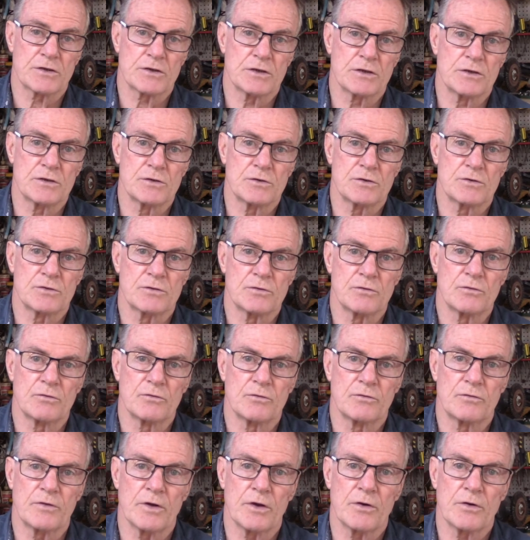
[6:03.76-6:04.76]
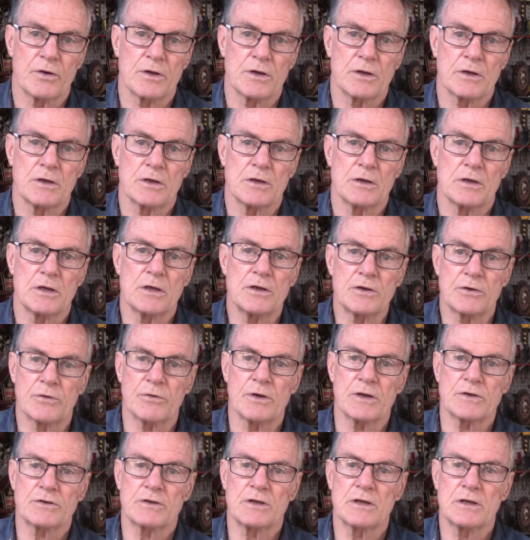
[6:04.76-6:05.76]
is very
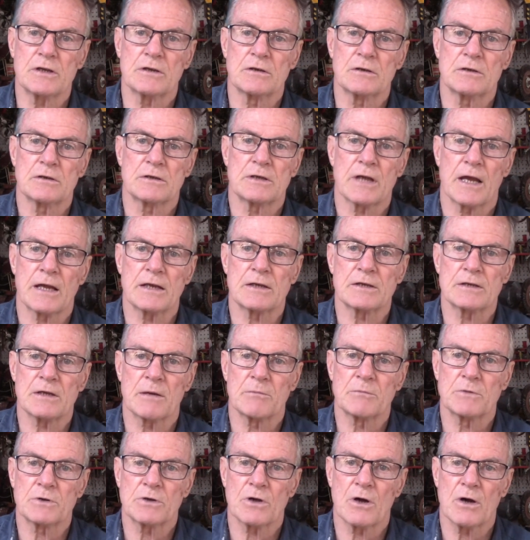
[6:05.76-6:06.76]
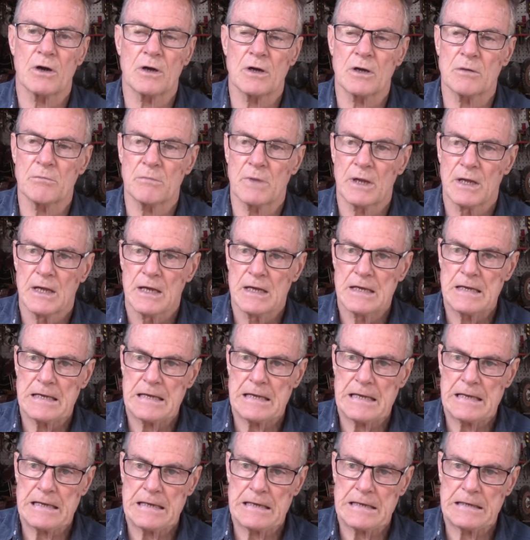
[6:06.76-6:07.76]
interesting, takes some time,
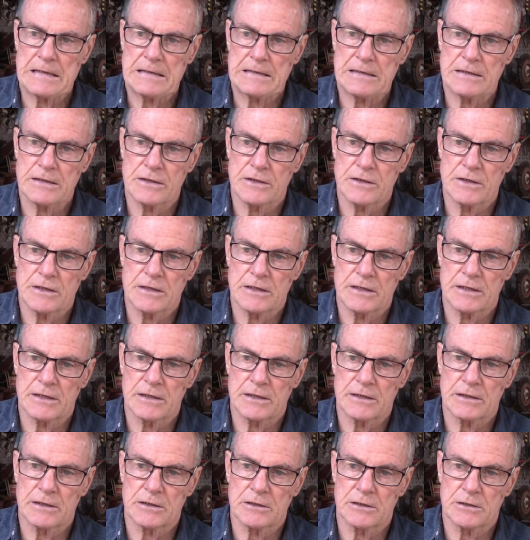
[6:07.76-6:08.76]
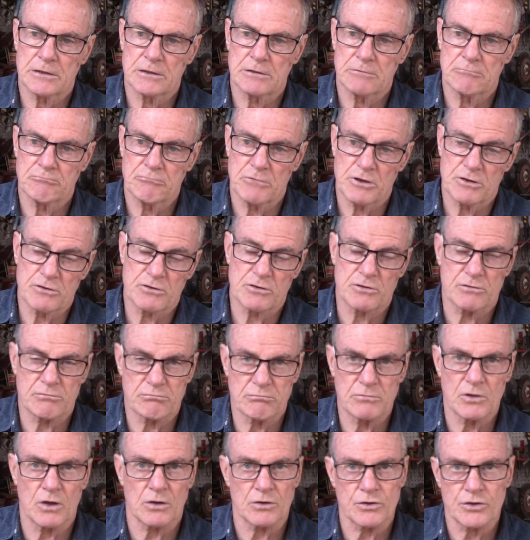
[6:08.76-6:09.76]
and it's
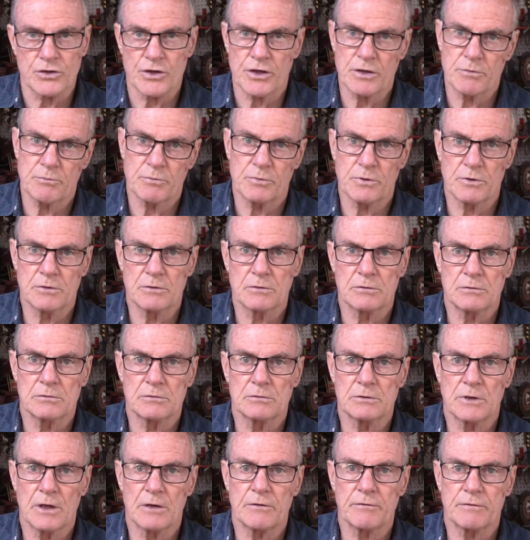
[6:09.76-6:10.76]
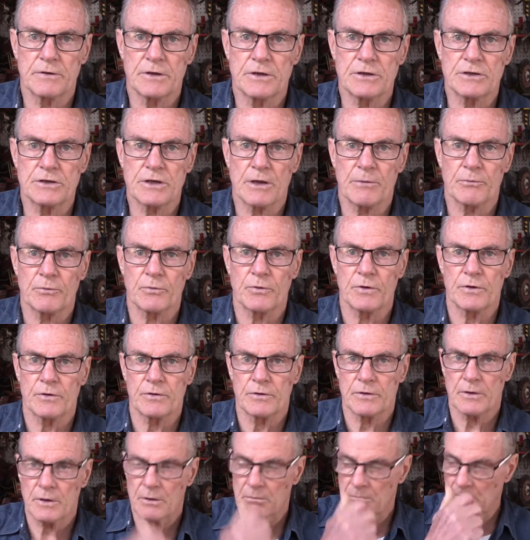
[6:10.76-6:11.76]
not cheap. You don't finish up
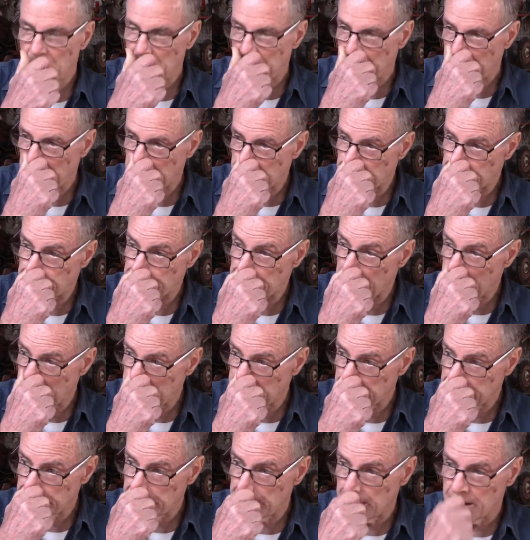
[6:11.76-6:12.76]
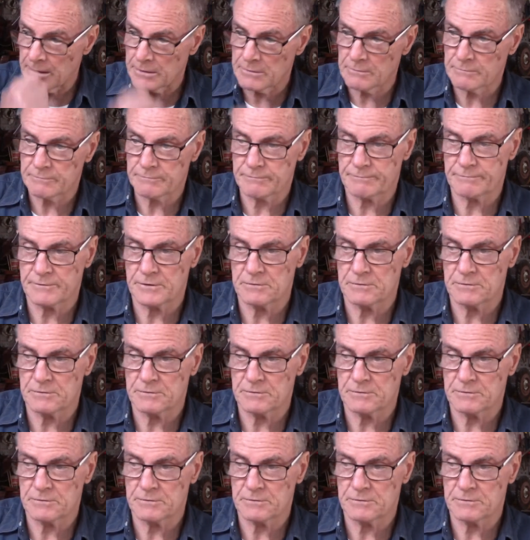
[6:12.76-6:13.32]
with much change out of